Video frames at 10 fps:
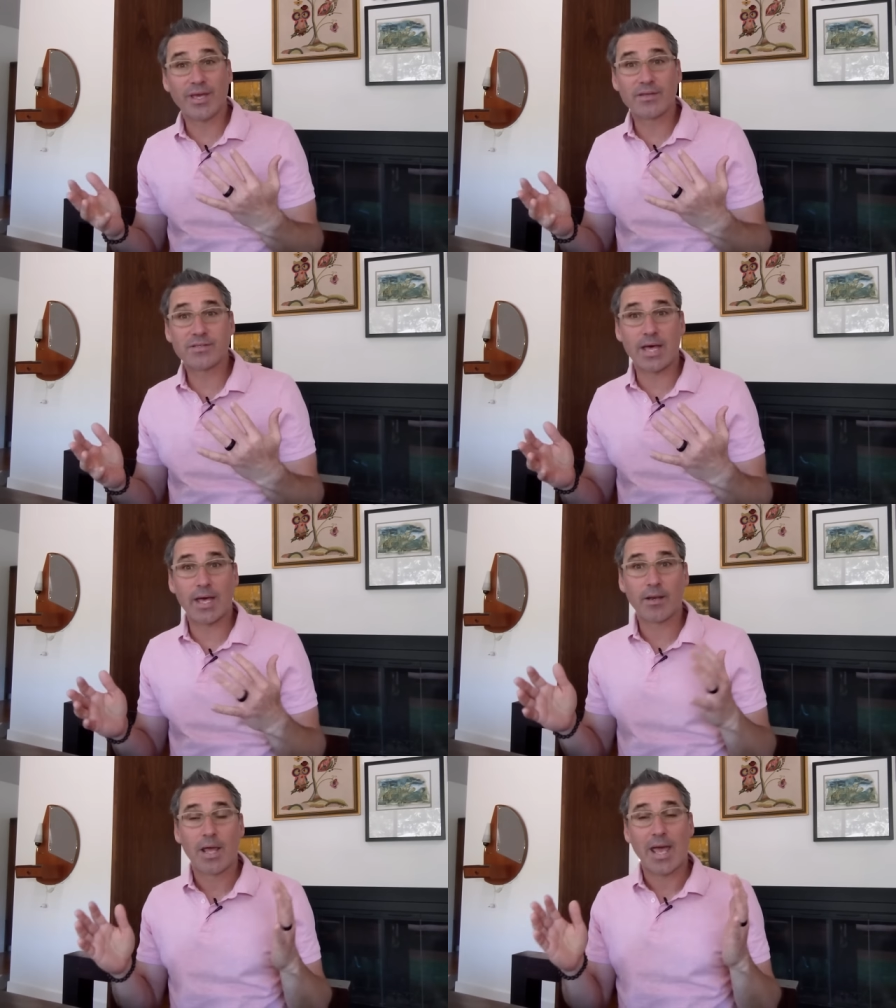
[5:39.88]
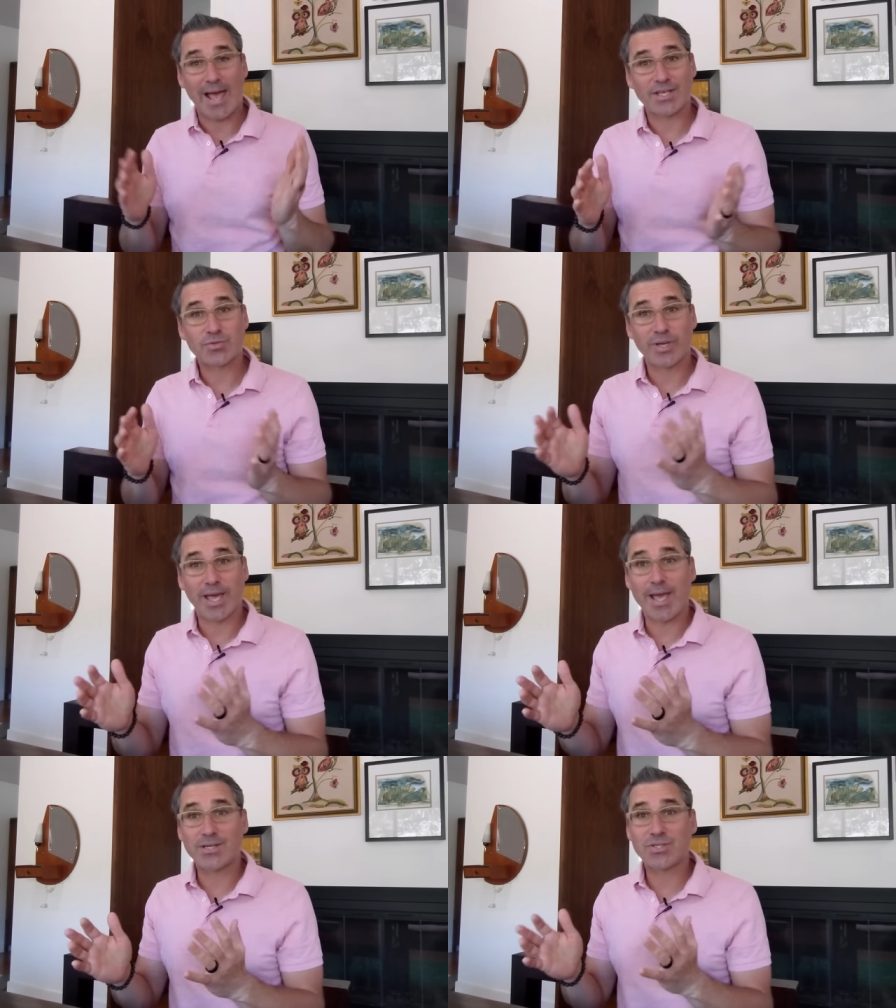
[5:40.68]
is that as we
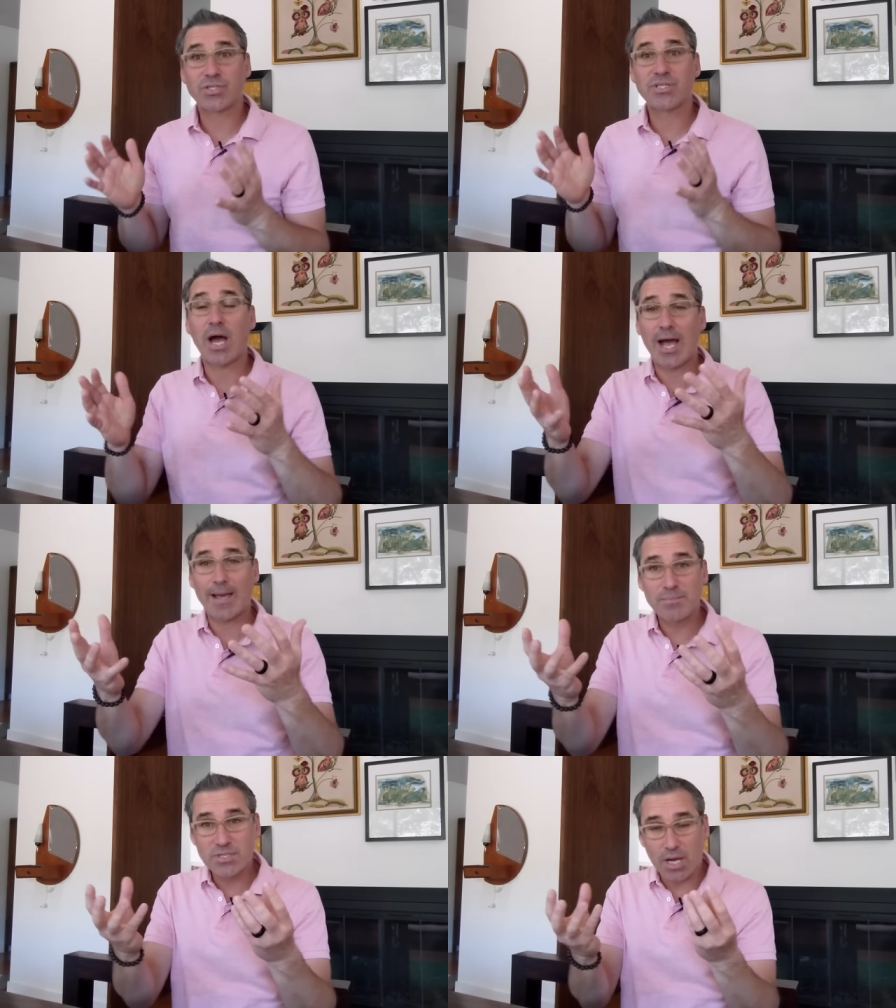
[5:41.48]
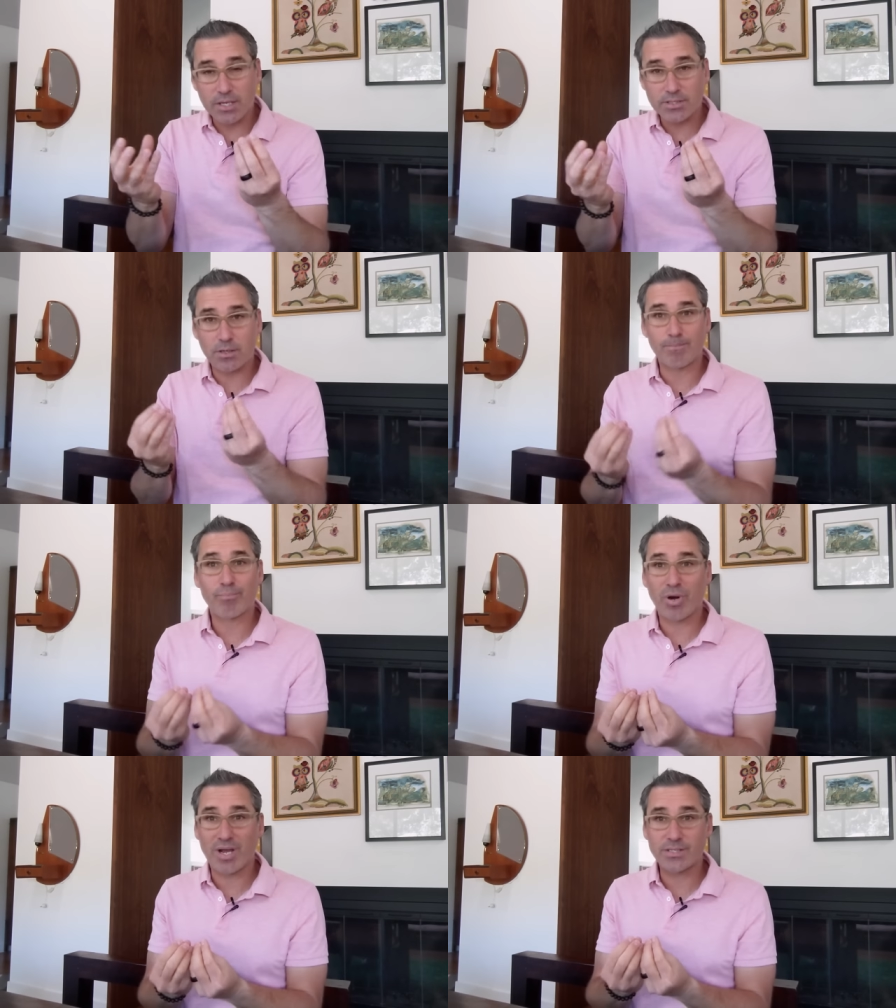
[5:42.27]
age, time does
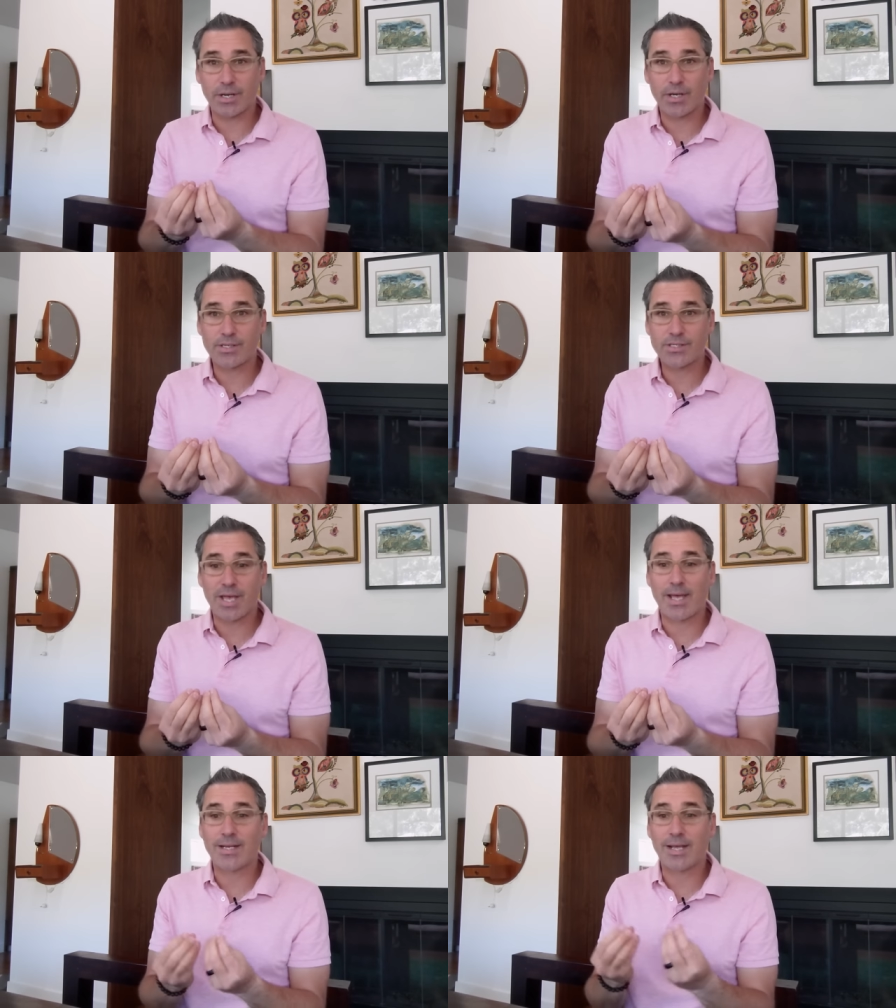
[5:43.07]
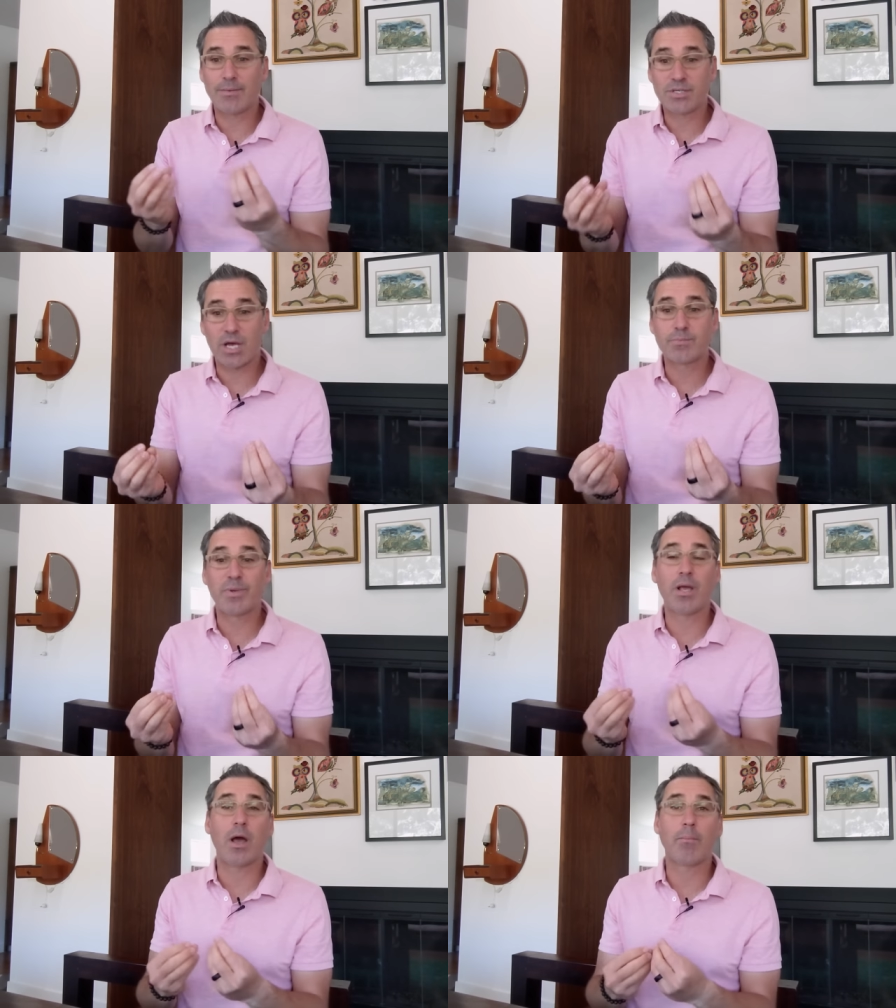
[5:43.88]
compress on us and does
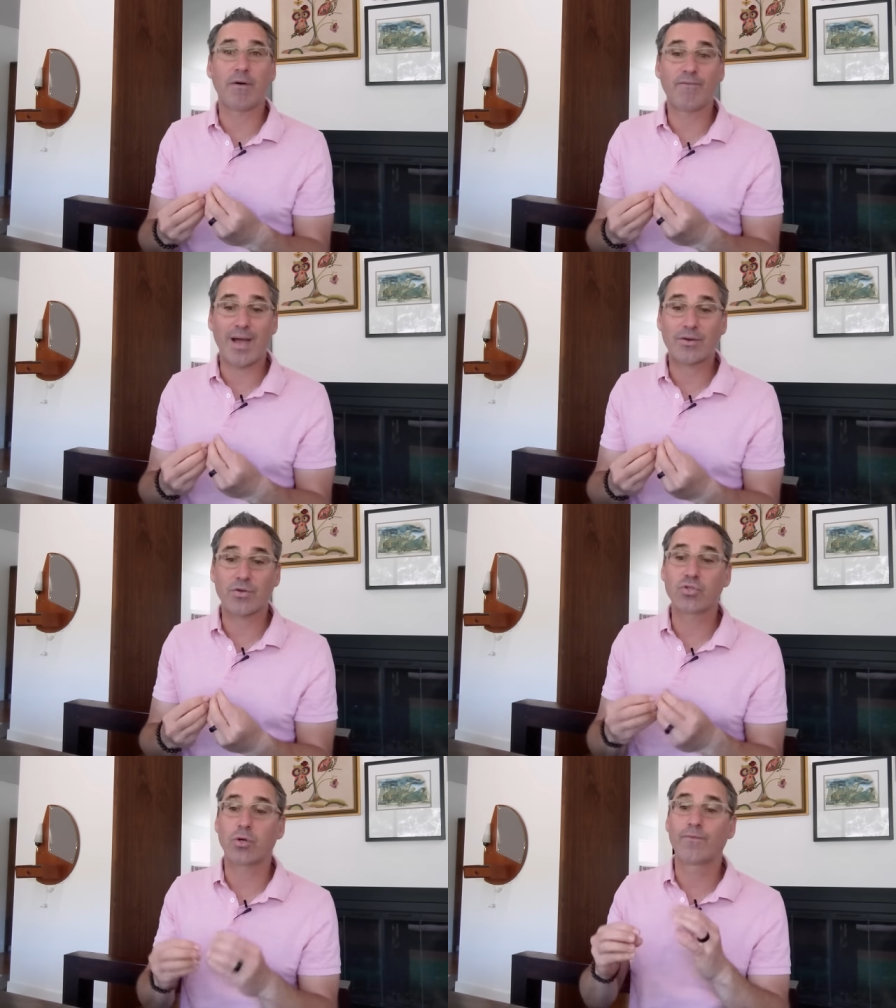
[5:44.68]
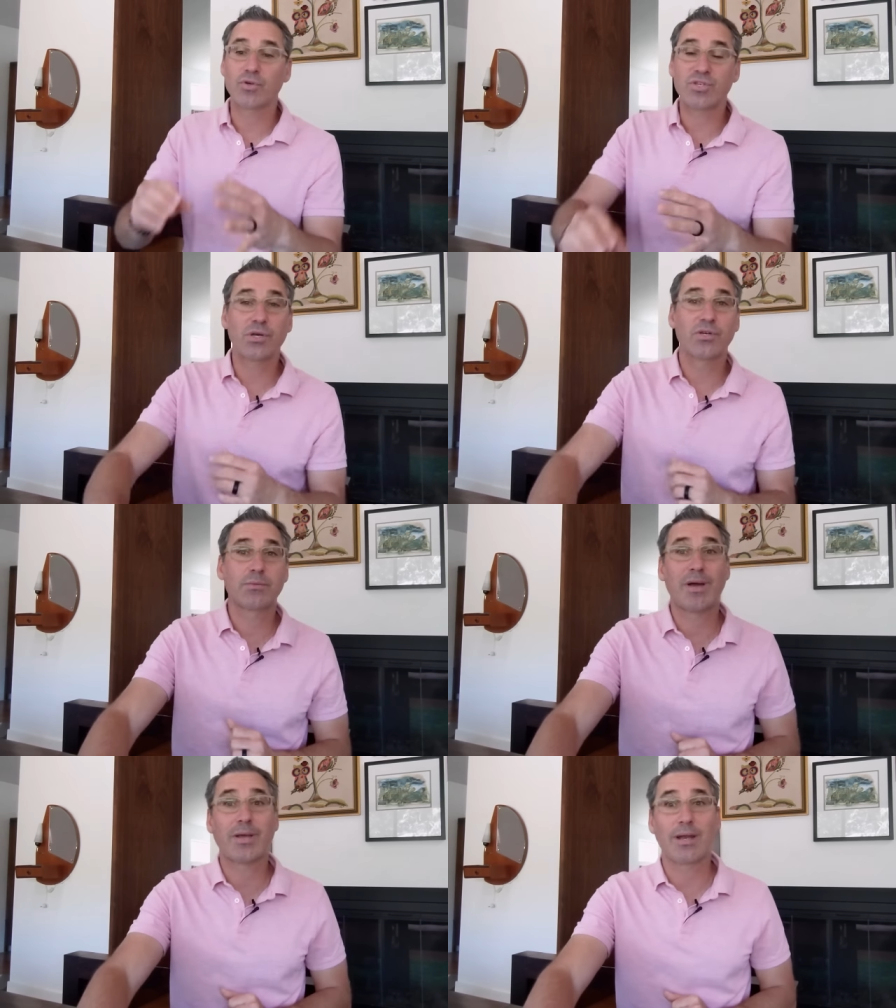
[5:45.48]
become a factor. So if you're serious
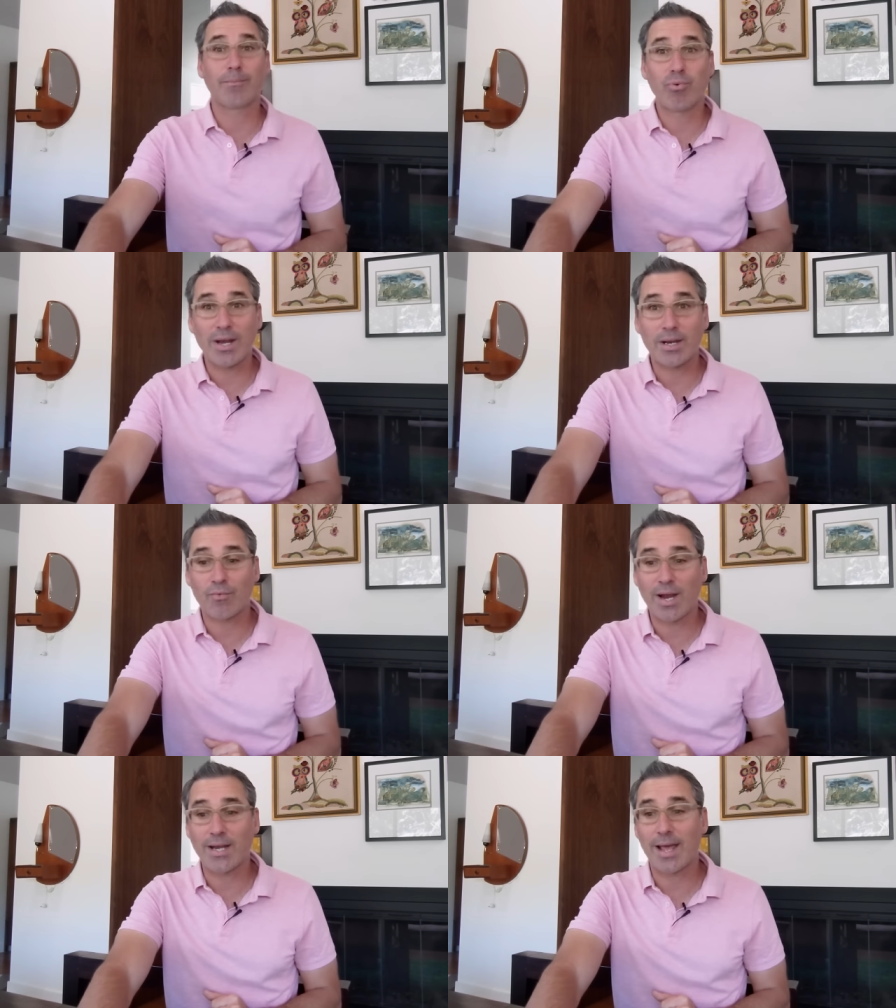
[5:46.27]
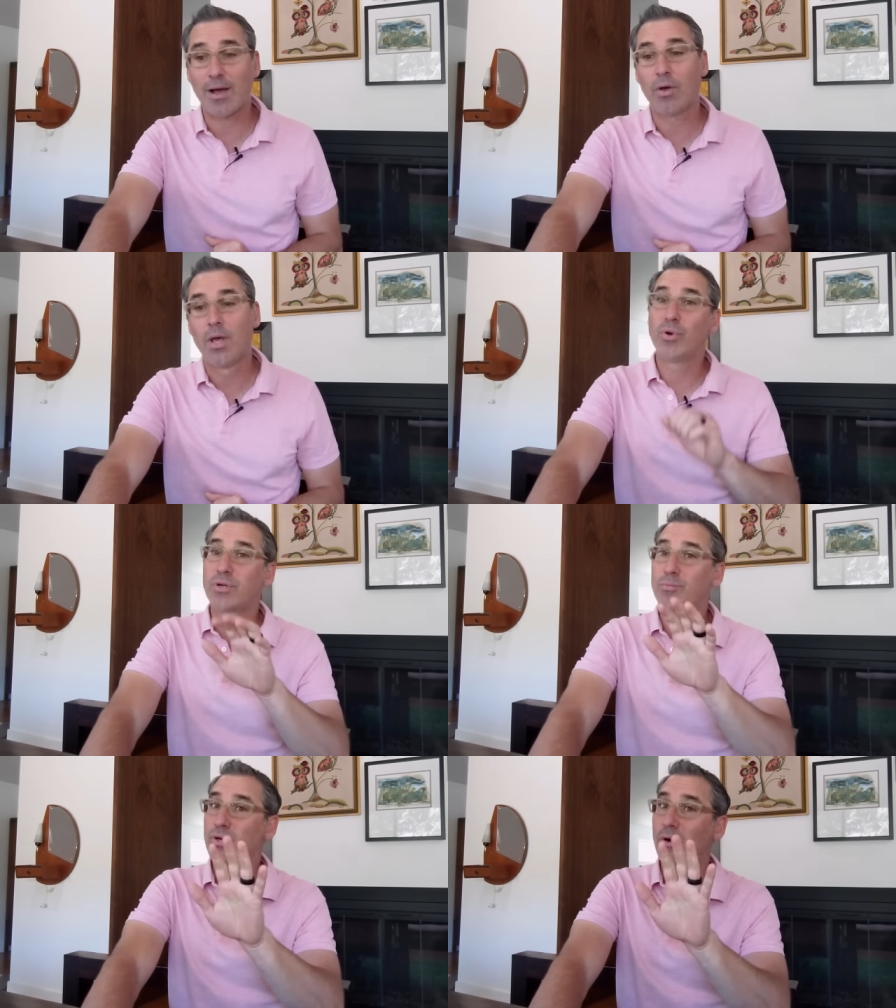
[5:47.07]
about getting pregnant right now,
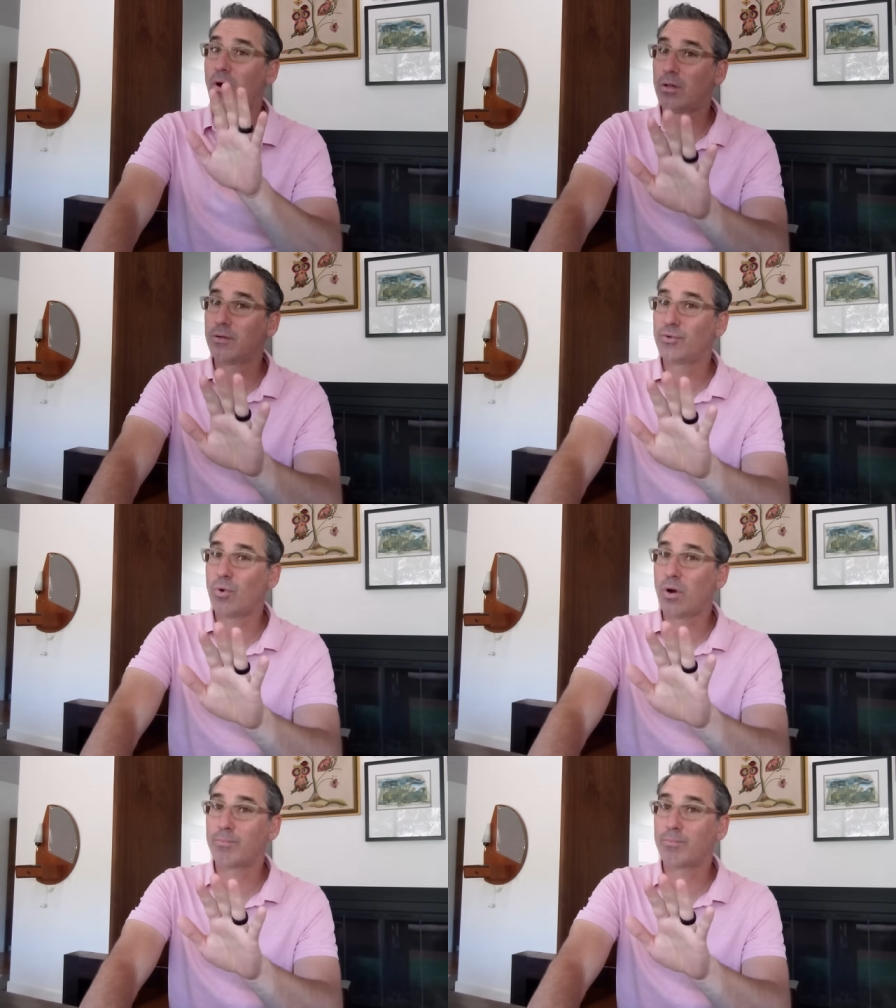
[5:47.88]
which I'm sure all of you